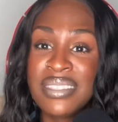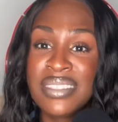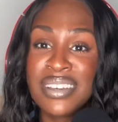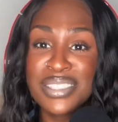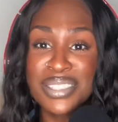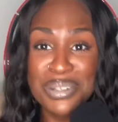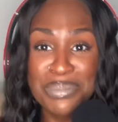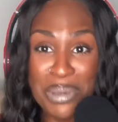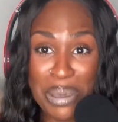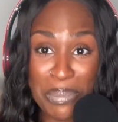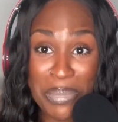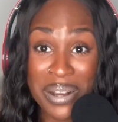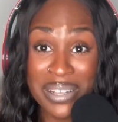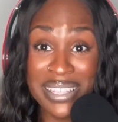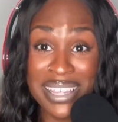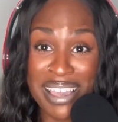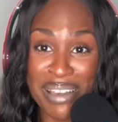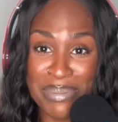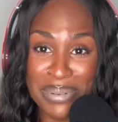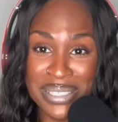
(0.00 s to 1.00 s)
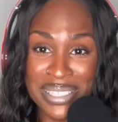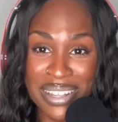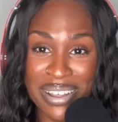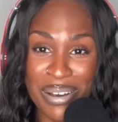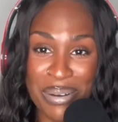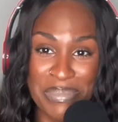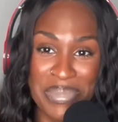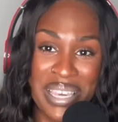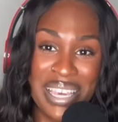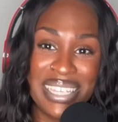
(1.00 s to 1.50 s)
There's going to be a birthday
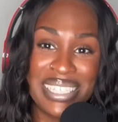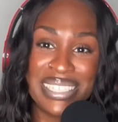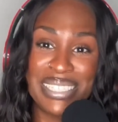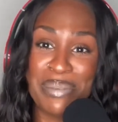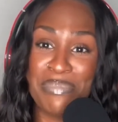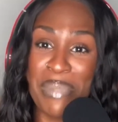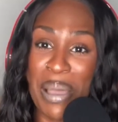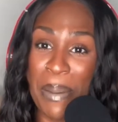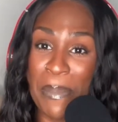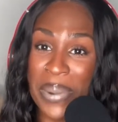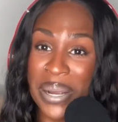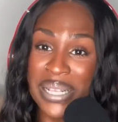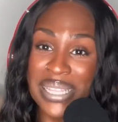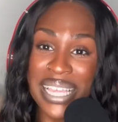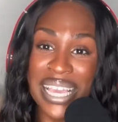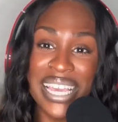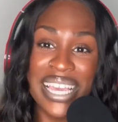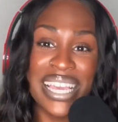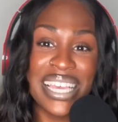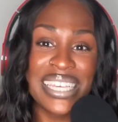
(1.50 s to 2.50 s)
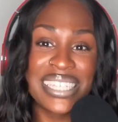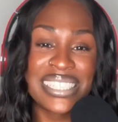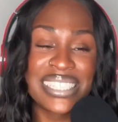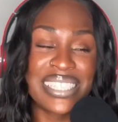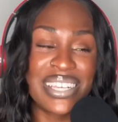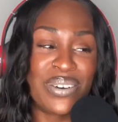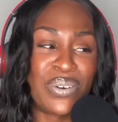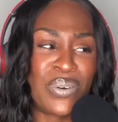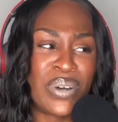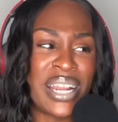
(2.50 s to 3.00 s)
episode because my birthday
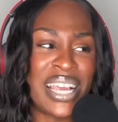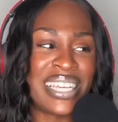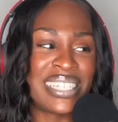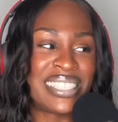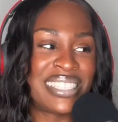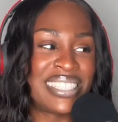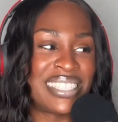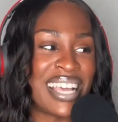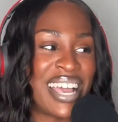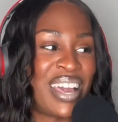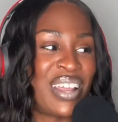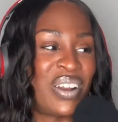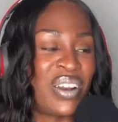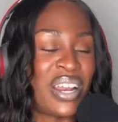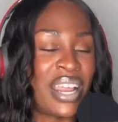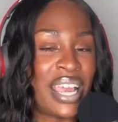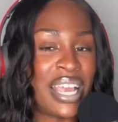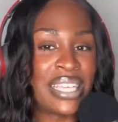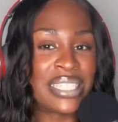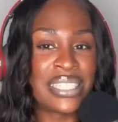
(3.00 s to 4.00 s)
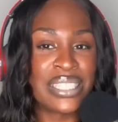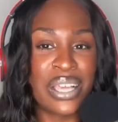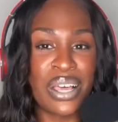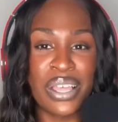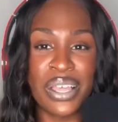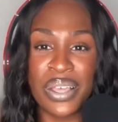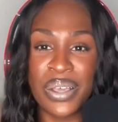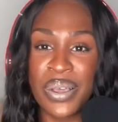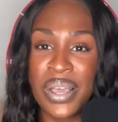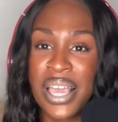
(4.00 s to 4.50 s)
is on a Saturday.
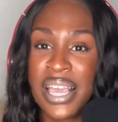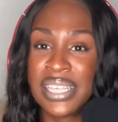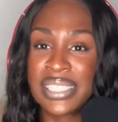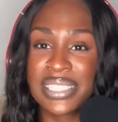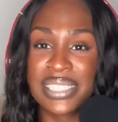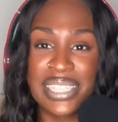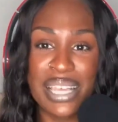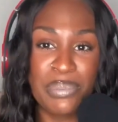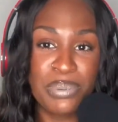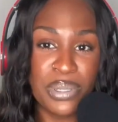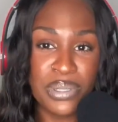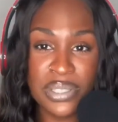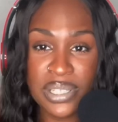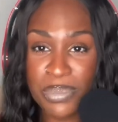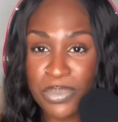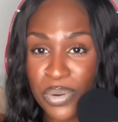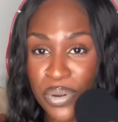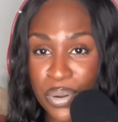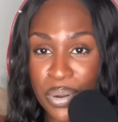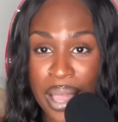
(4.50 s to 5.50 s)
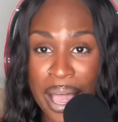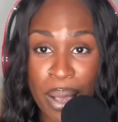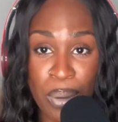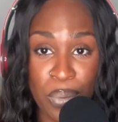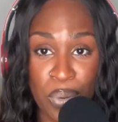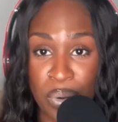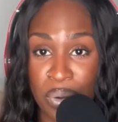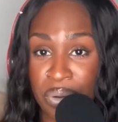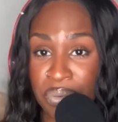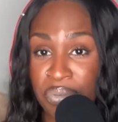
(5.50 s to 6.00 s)
So since the episodes come out
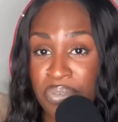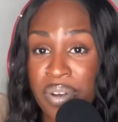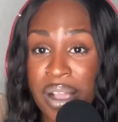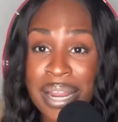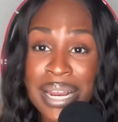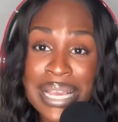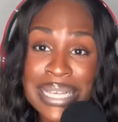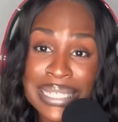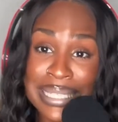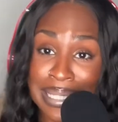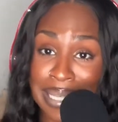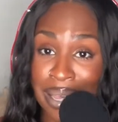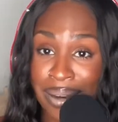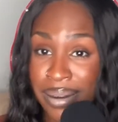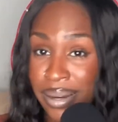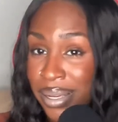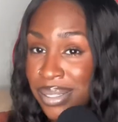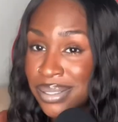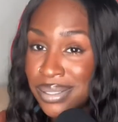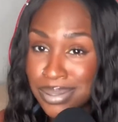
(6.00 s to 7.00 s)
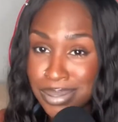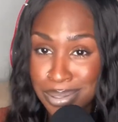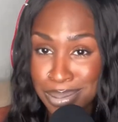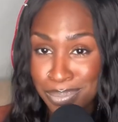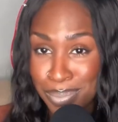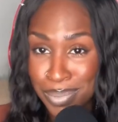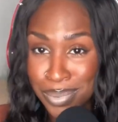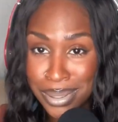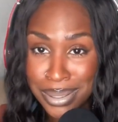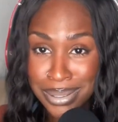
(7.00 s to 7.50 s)
on Fridays and Saturdays at
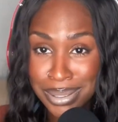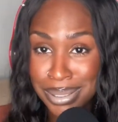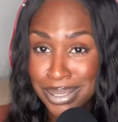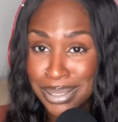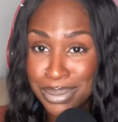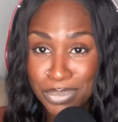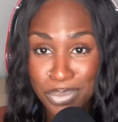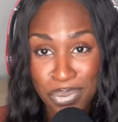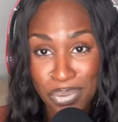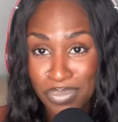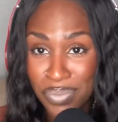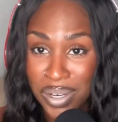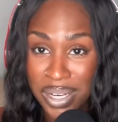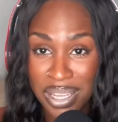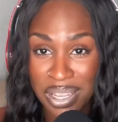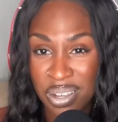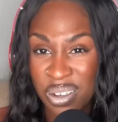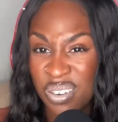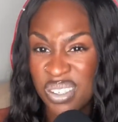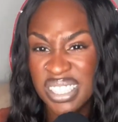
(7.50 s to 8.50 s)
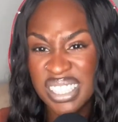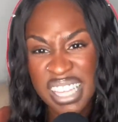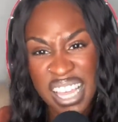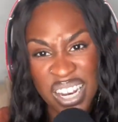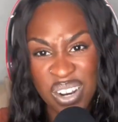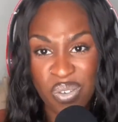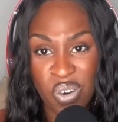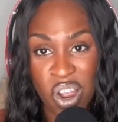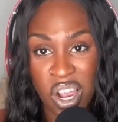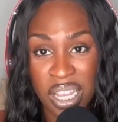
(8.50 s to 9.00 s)
this point, since I'm doing video, it's
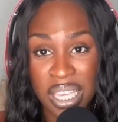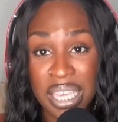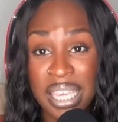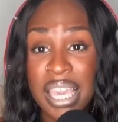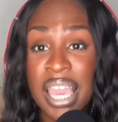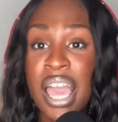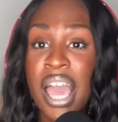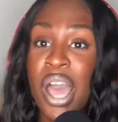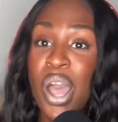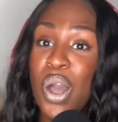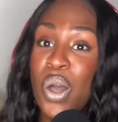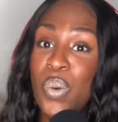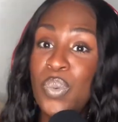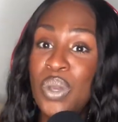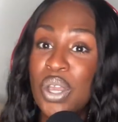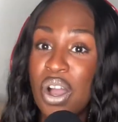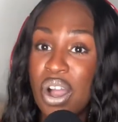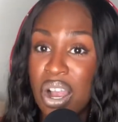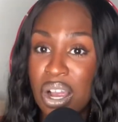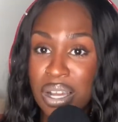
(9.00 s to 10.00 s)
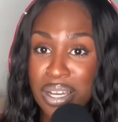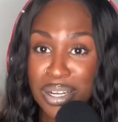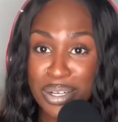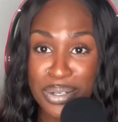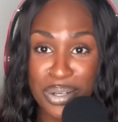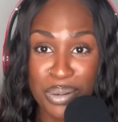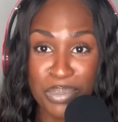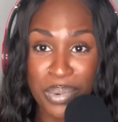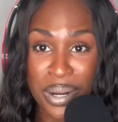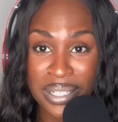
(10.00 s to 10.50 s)
kind of rocky. We are going
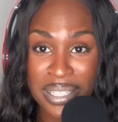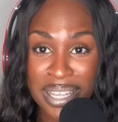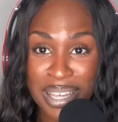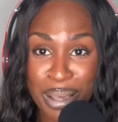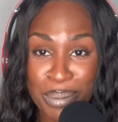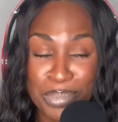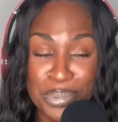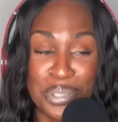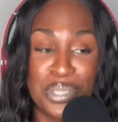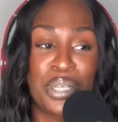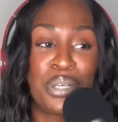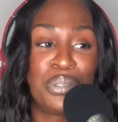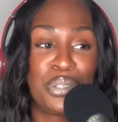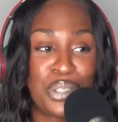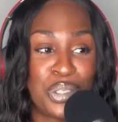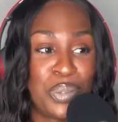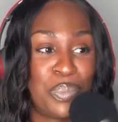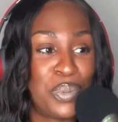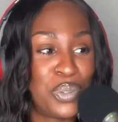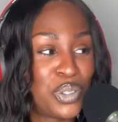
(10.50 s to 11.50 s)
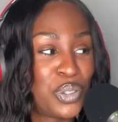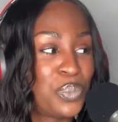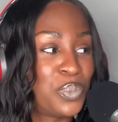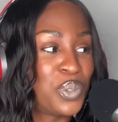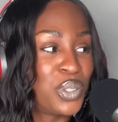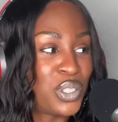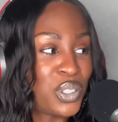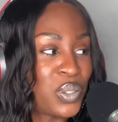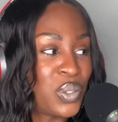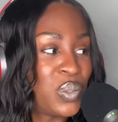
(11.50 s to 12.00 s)
to do a birthday episode super,
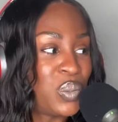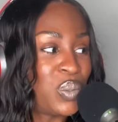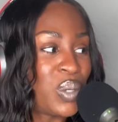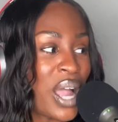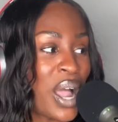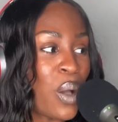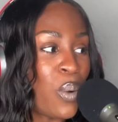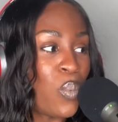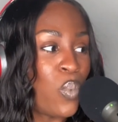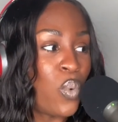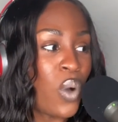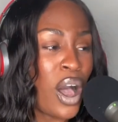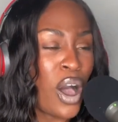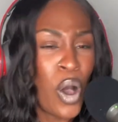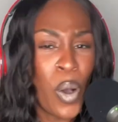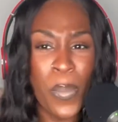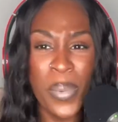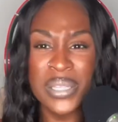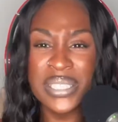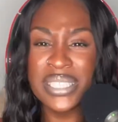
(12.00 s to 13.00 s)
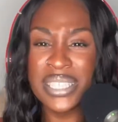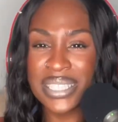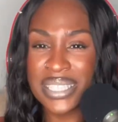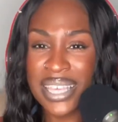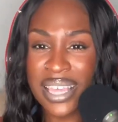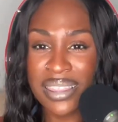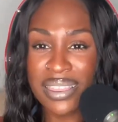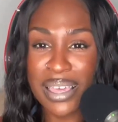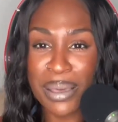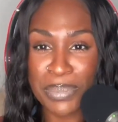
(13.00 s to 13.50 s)
super soon. I hope it's the
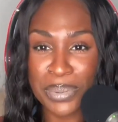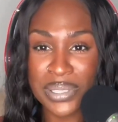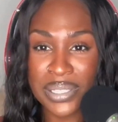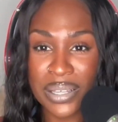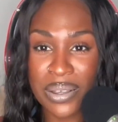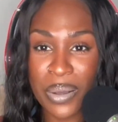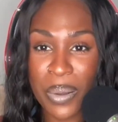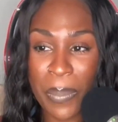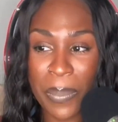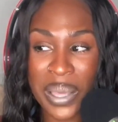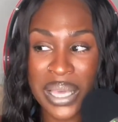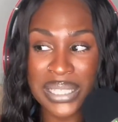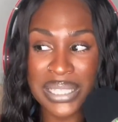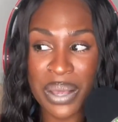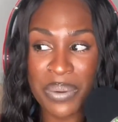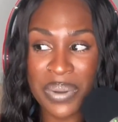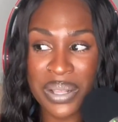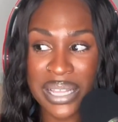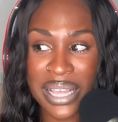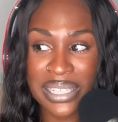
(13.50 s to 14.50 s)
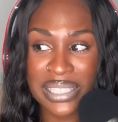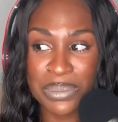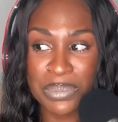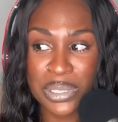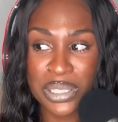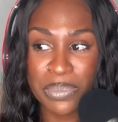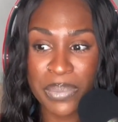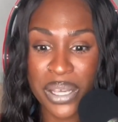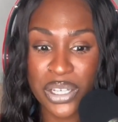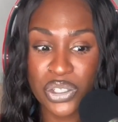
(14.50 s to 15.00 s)
10th episode because I want that to
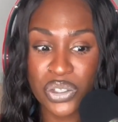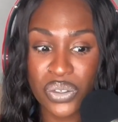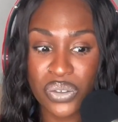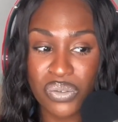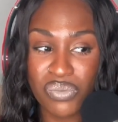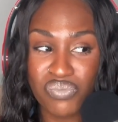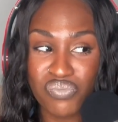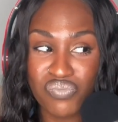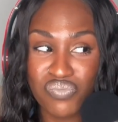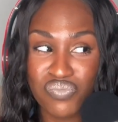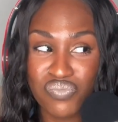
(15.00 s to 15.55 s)
be special.